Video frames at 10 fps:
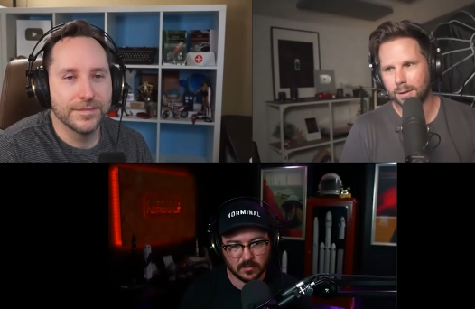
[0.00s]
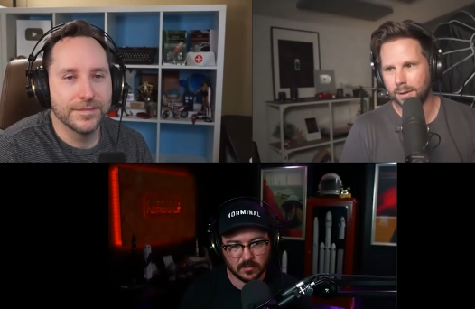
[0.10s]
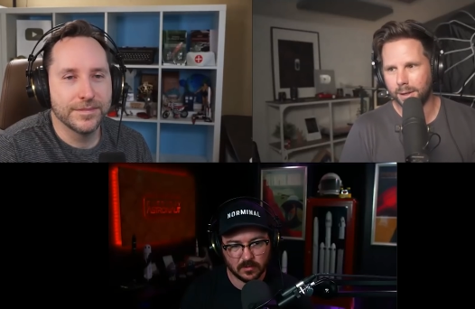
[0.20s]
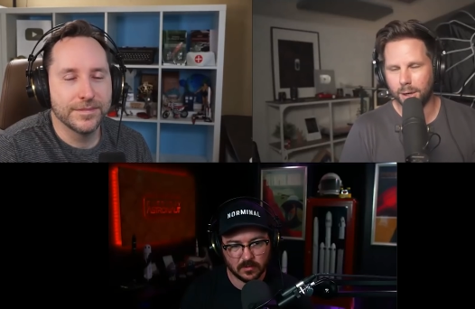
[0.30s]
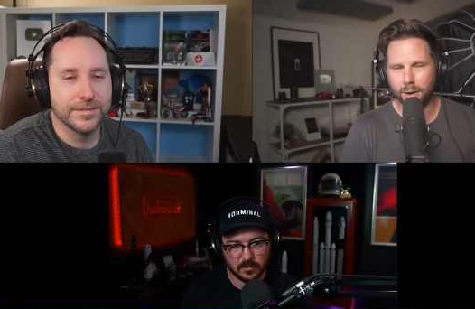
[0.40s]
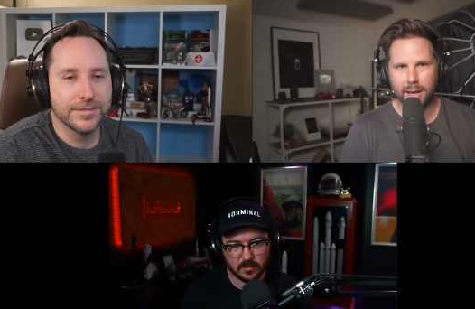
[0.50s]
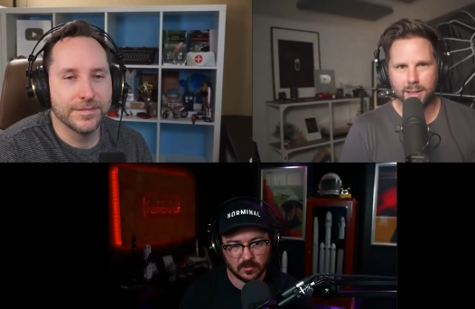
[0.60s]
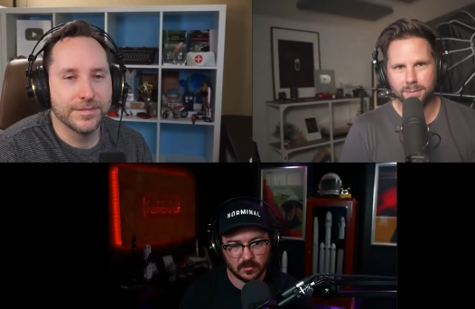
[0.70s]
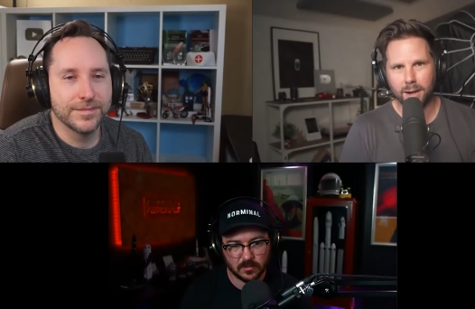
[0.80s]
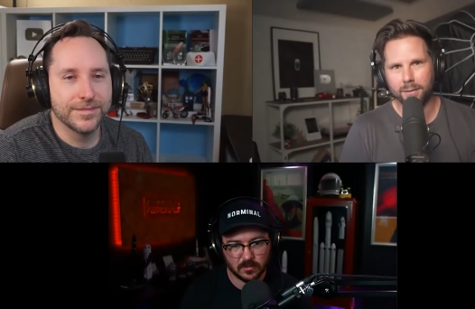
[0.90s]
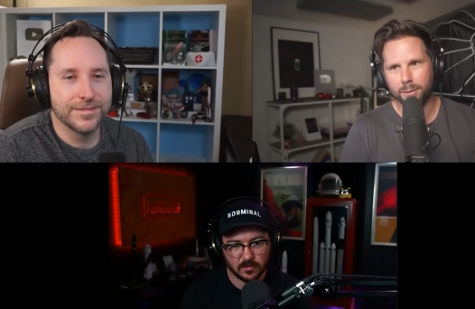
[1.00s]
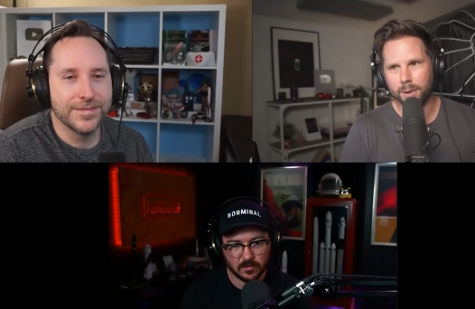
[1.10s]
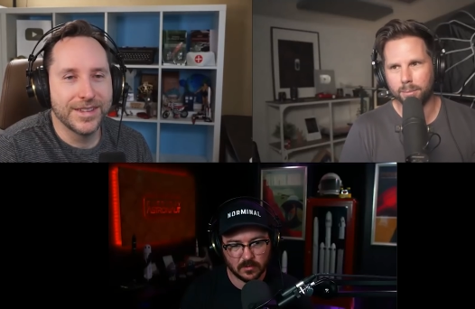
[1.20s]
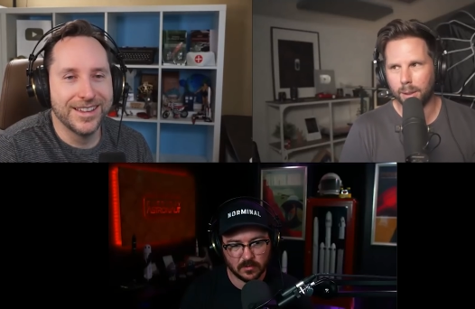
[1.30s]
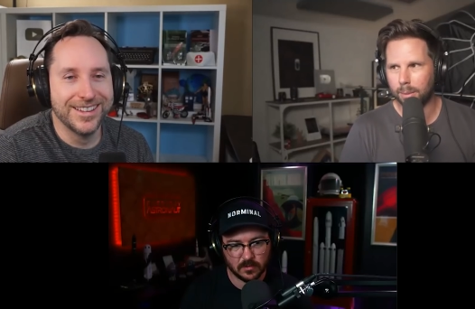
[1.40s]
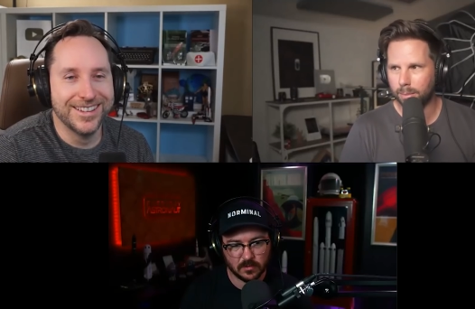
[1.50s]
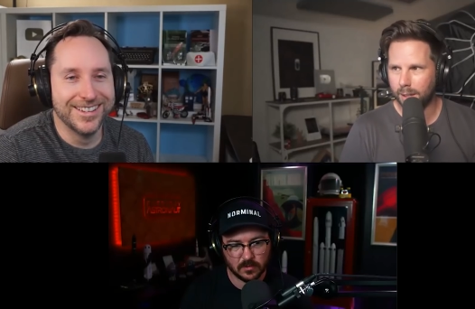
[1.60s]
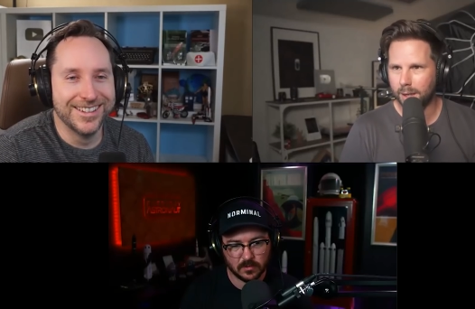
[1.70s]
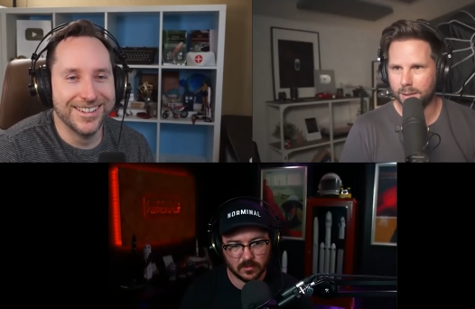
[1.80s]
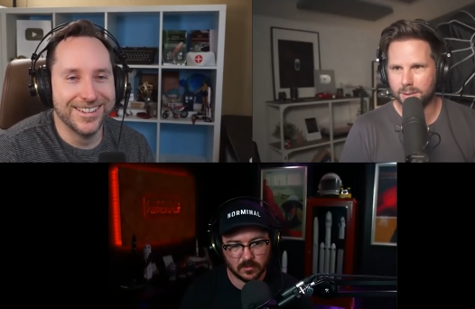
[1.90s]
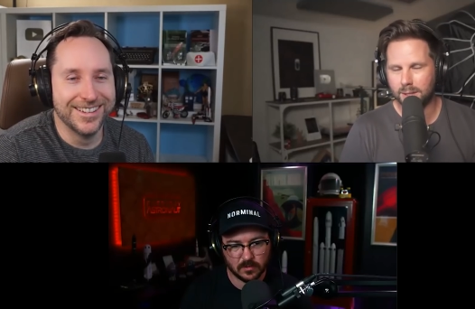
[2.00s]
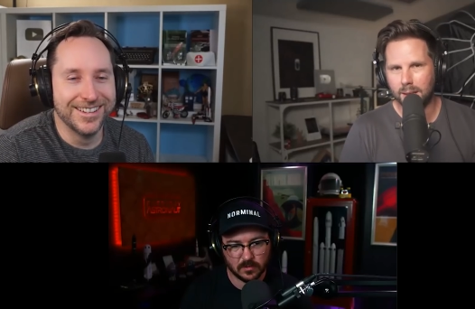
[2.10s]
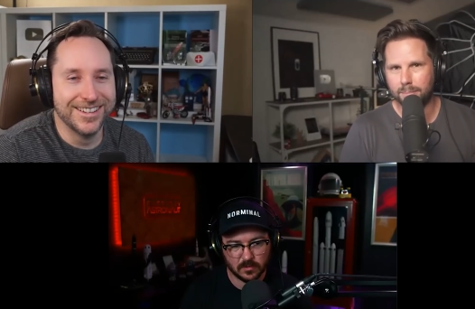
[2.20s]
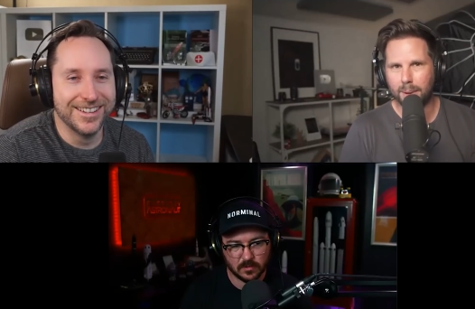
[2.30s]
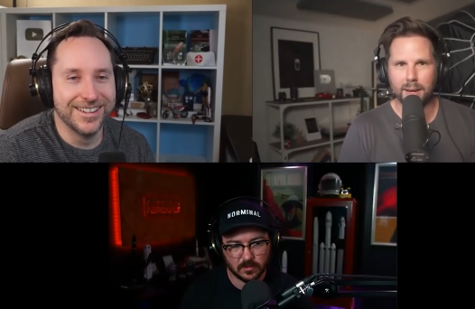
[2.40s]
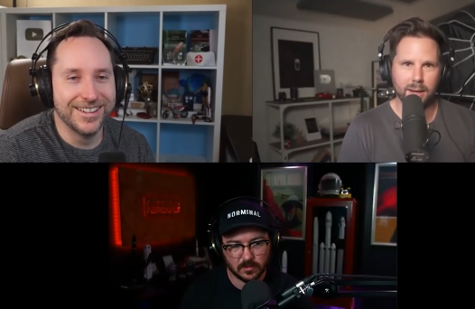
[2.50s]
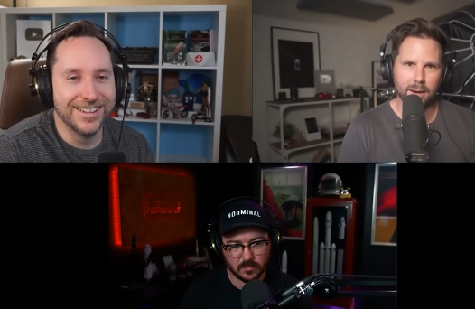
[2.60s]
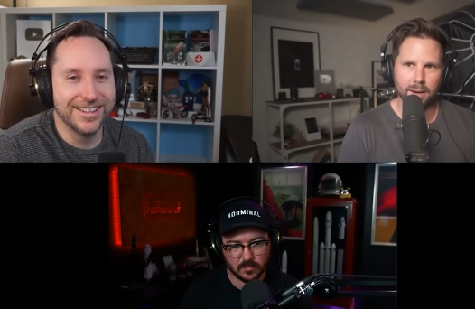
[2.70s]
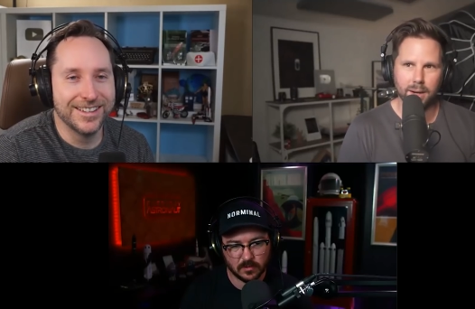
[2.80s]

Speaker 1: you know x53 blah blah blah you say bagheera